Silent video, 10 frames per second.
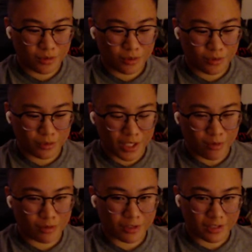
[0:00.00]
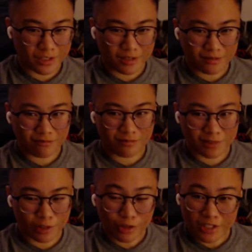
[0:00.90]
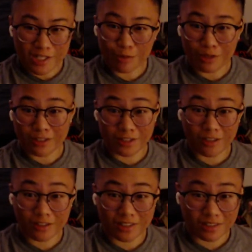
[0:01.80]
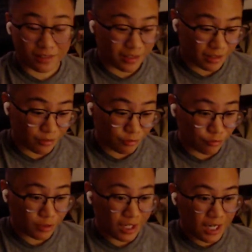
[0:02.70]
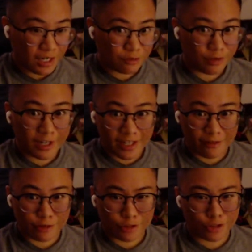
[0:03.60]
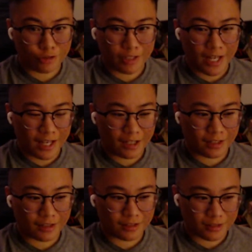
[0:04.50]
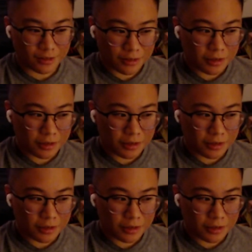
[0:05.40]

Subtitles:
when I'm working, the only time we could talk is like Friday afternoon and